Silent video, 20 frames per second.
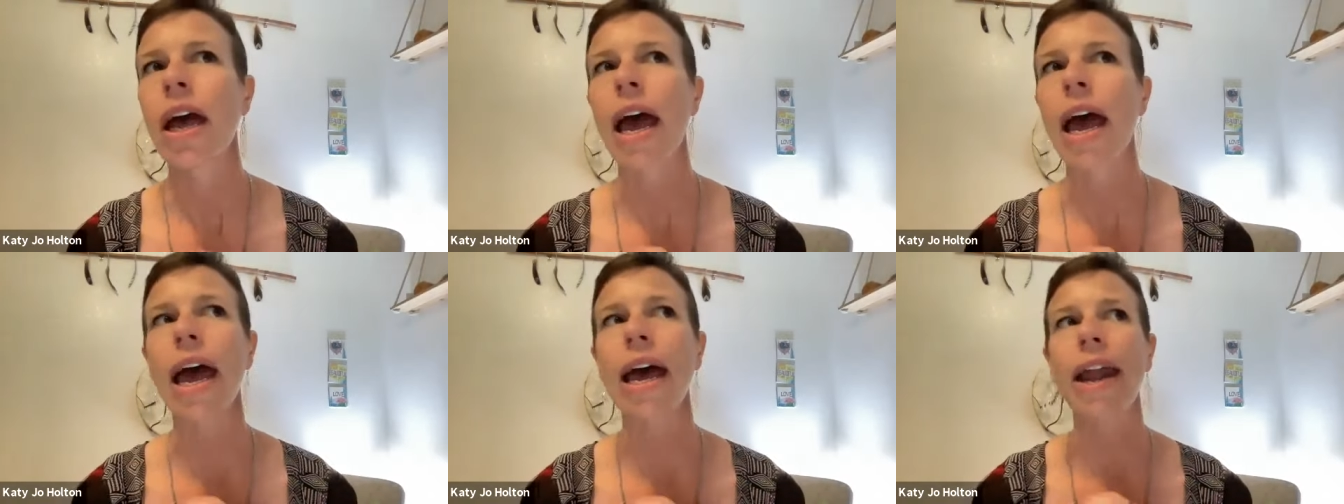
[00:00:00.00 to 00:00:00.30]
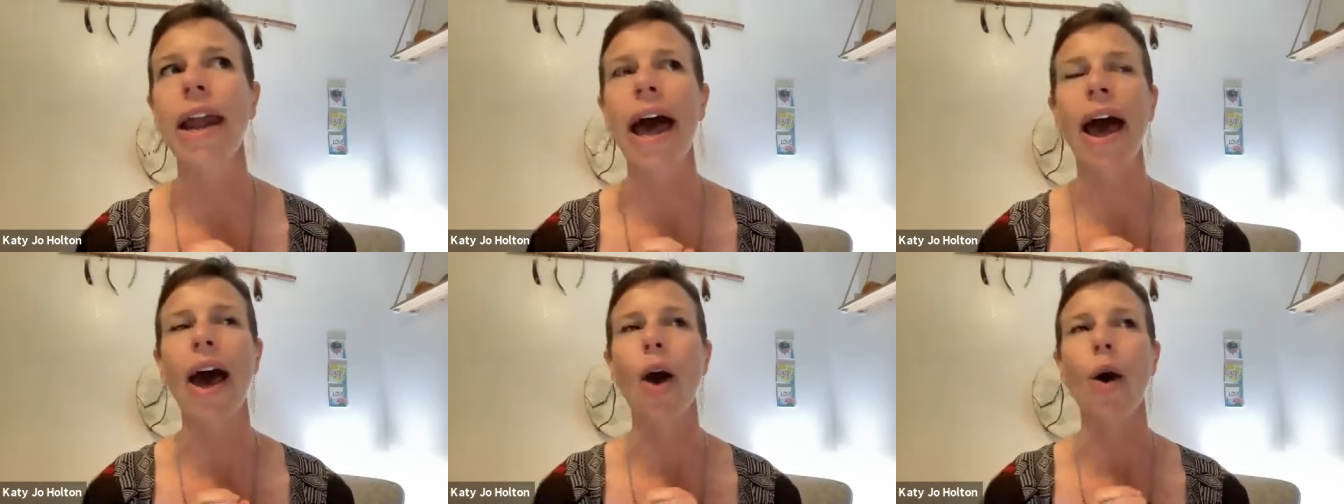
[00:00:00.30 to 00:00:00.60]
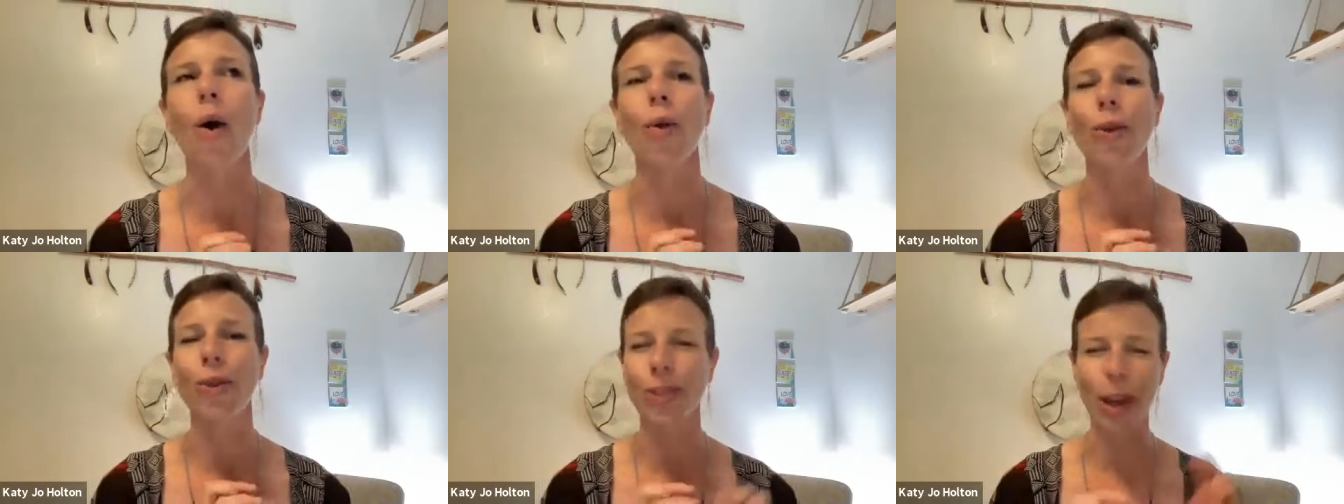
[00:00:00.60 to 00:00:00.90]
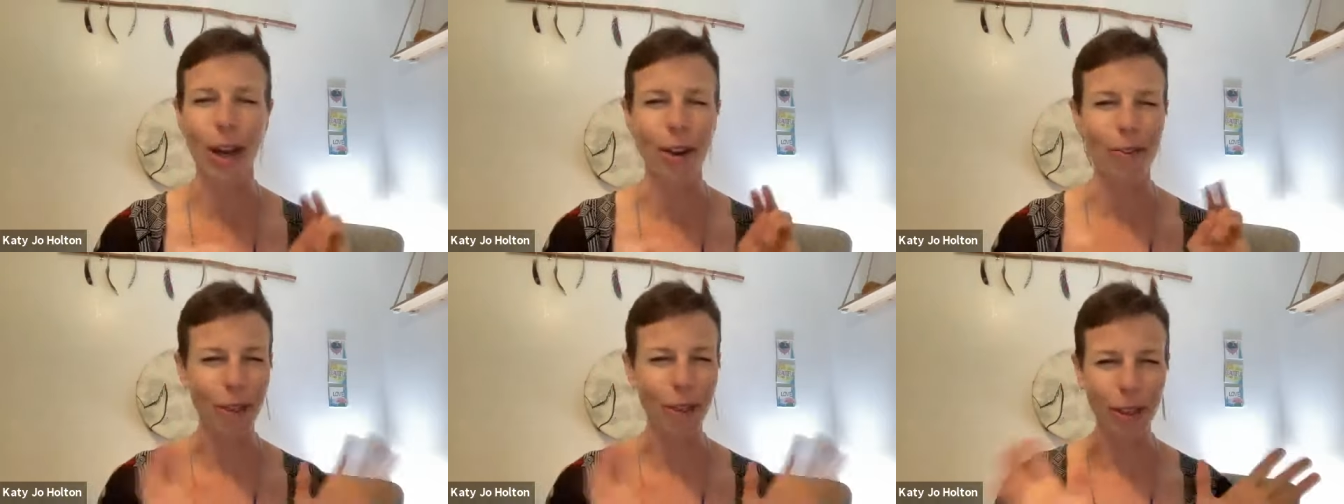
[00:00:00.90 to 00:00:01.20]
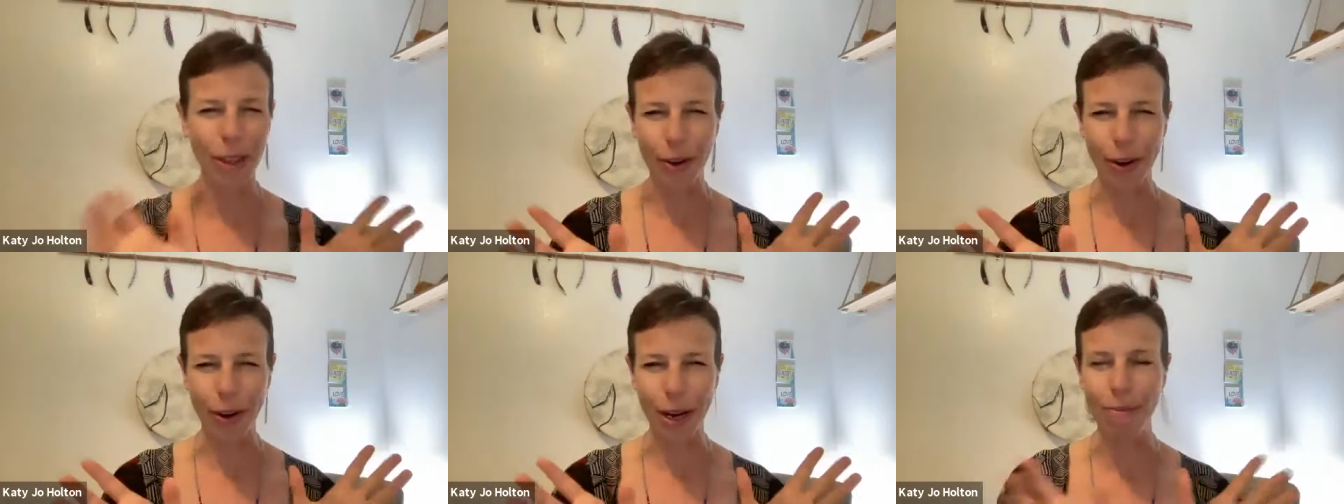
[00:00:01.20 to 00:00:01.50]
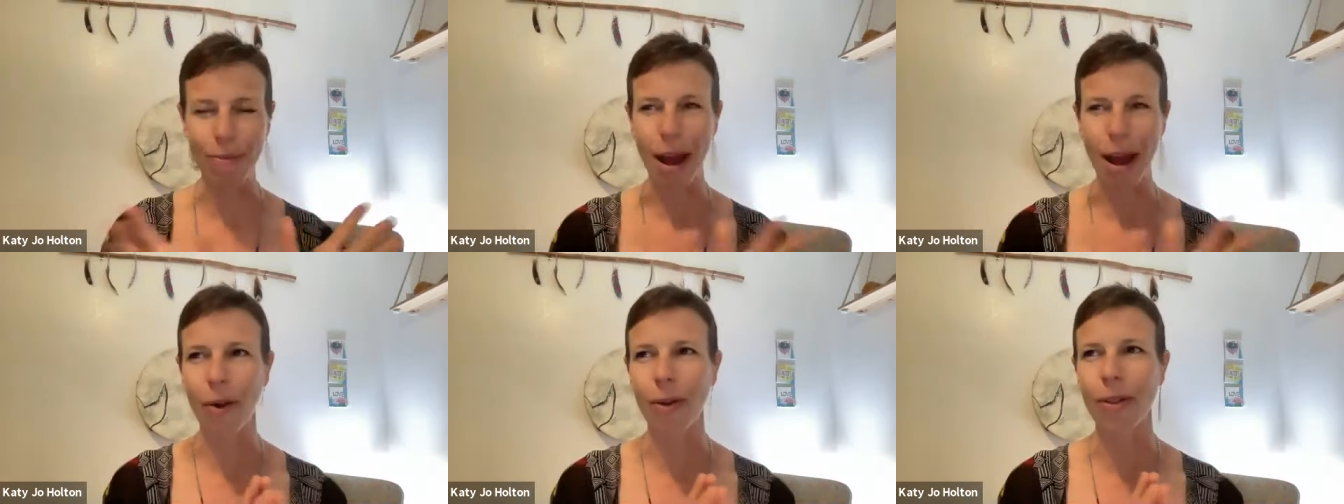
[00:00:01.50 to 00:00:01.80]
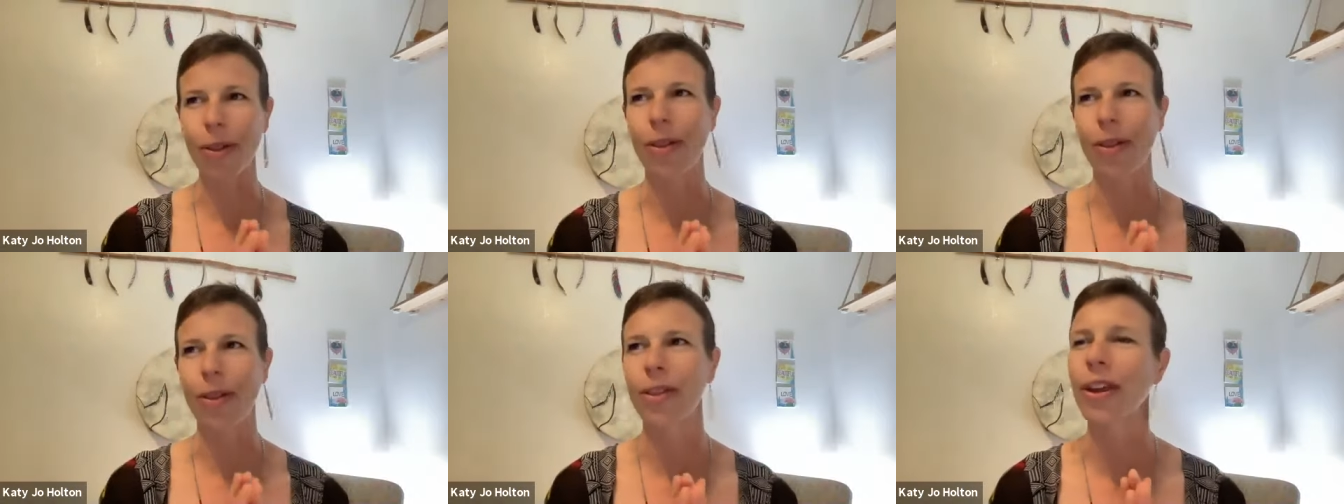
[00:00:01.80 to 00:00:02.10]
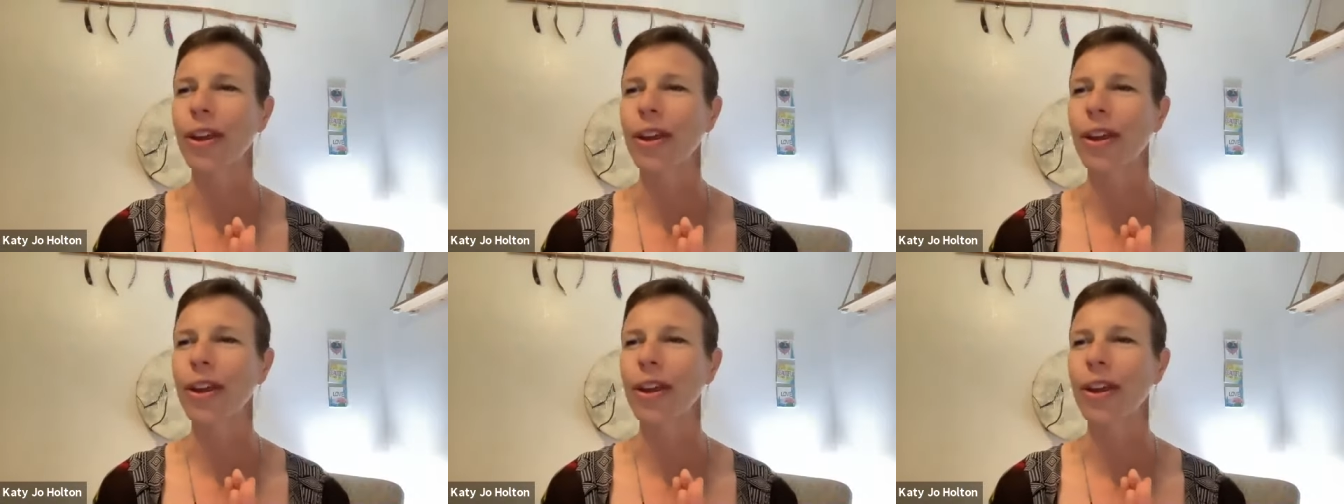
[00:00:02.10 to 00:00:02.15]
and how there's kind of a theory about